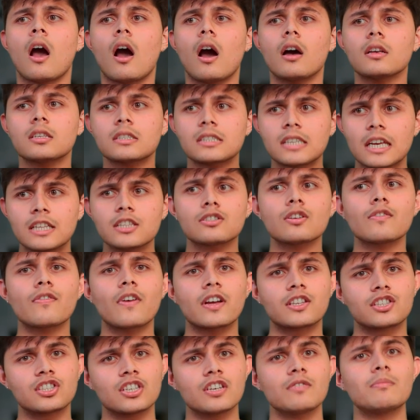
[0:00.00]
a sense of
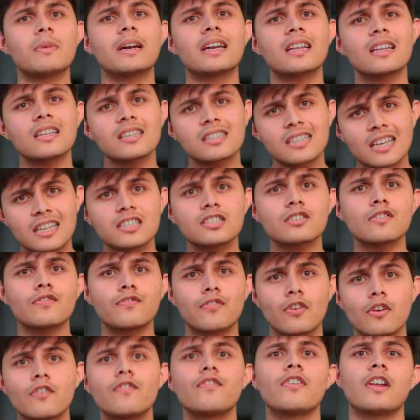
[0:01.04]
achievement and a sense of
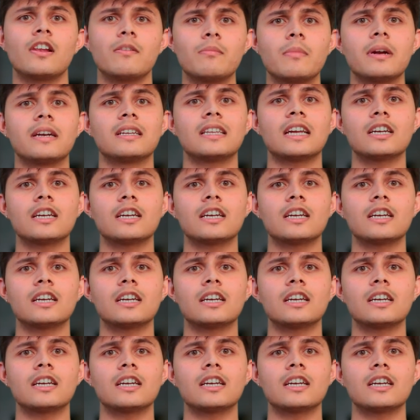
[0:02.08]
fulfillment